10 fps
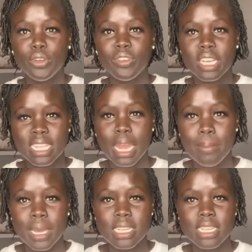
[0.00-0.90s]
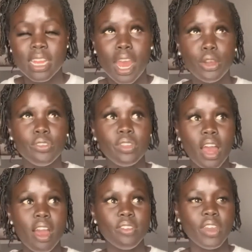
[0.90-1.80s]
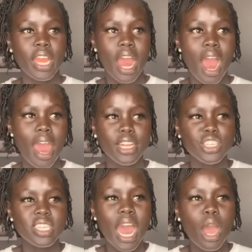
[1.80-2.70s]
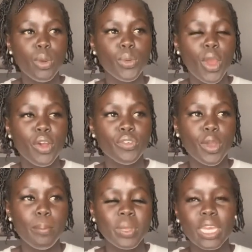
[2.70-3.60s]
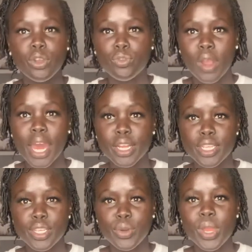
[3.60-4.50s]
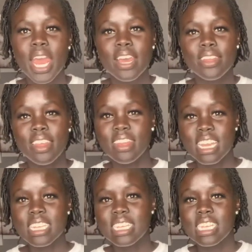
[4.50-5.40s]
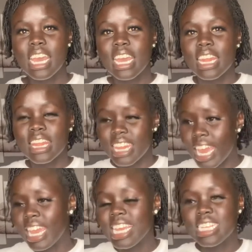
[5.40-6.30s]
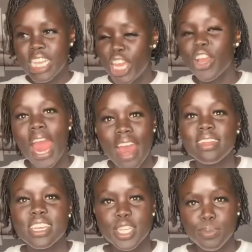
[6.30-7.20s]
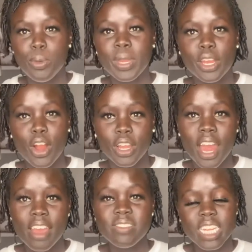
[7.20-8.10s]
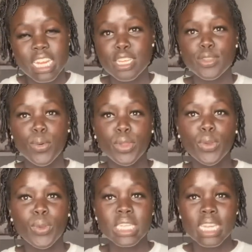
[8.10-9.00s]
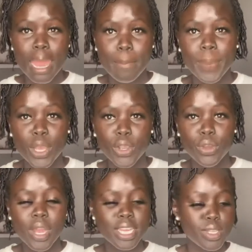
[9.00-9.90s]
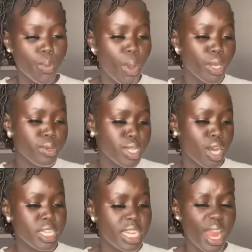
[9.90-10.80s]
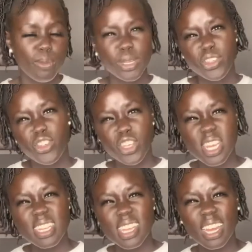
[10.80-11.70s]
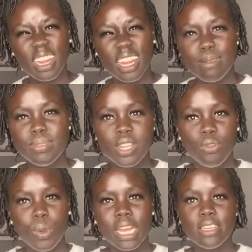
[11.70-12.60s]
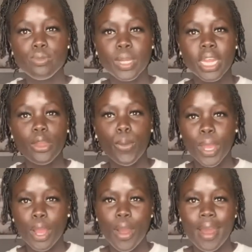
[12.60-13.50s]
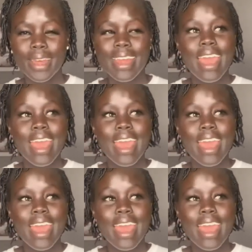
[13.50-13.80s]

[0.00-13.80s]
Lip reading: excitement and out of love and just out of complete gratitude that this thing is here at this moment in our lives, and it is only going to get bigger, you guys. So what you saw today was just a glimpse of what is really going on.